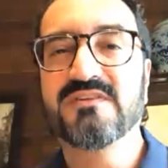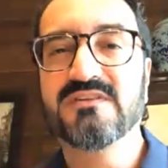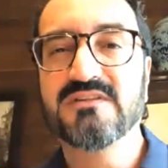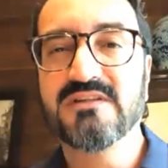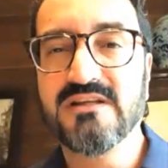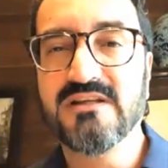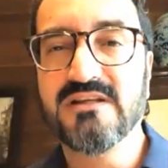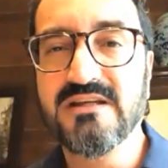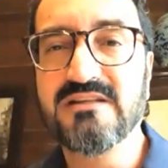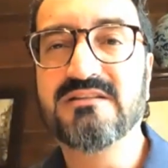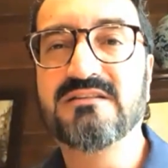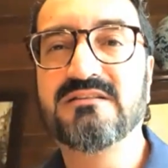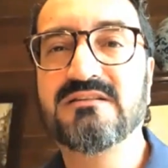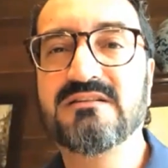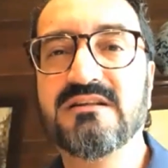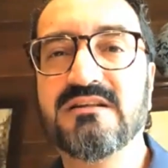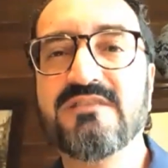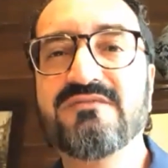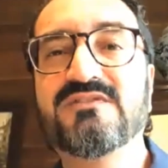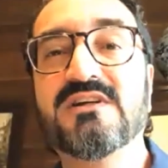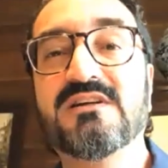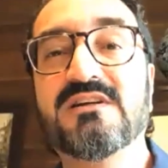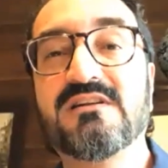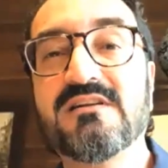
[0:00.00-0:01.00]

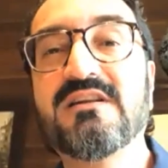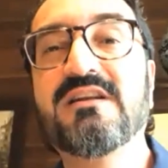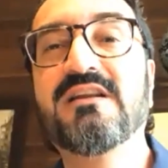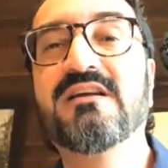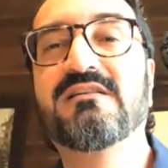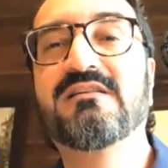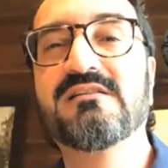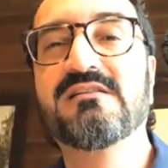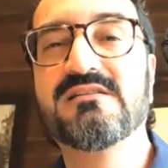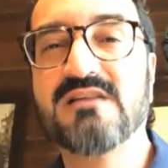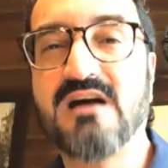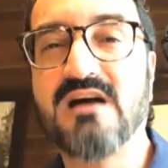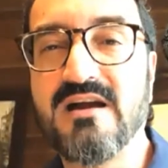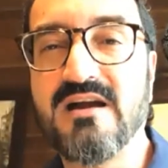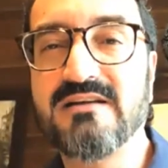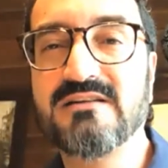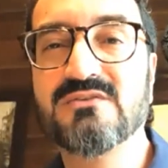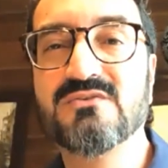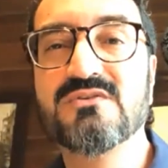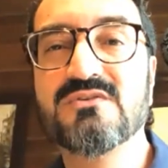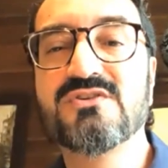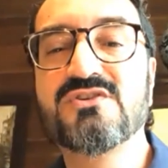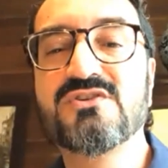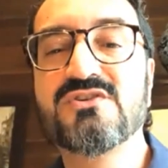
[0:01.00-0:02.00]
the clinical
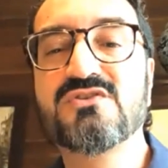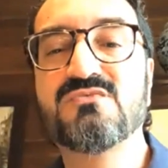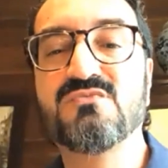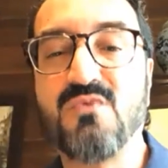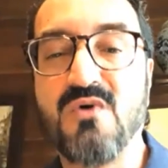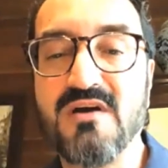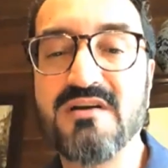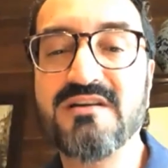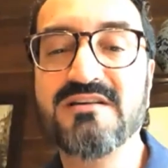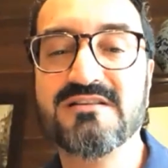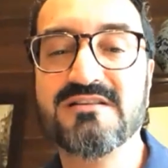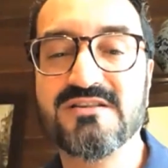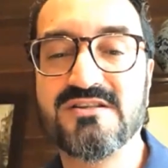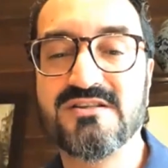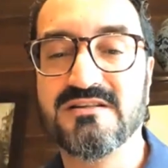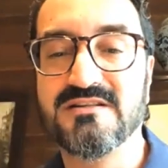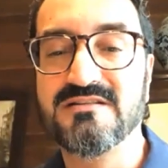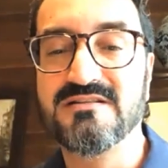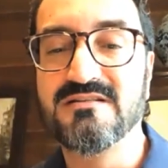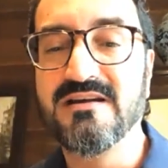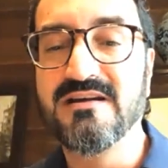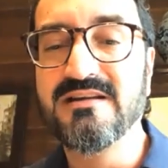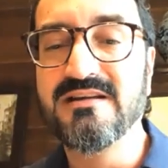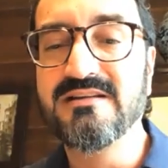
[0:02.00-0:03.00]
diagnosis warrants it,
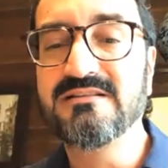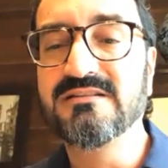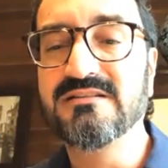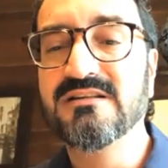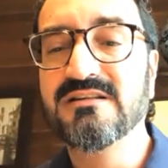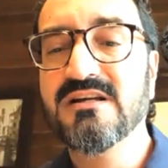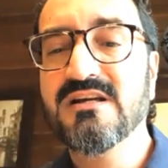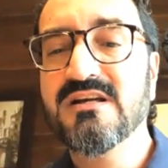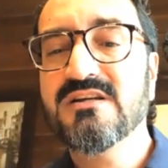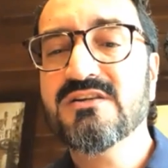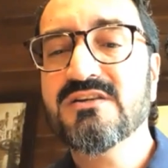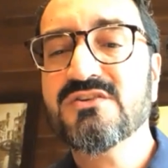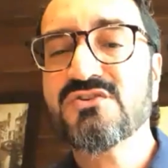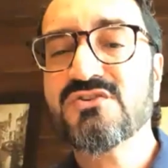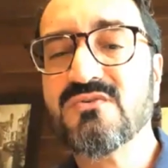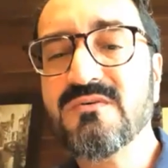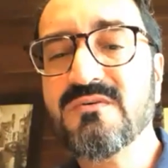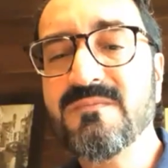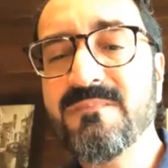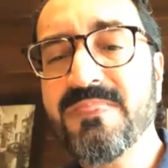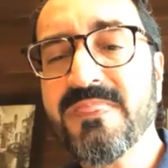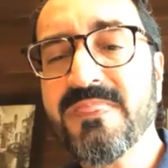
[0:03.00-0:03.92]
right? So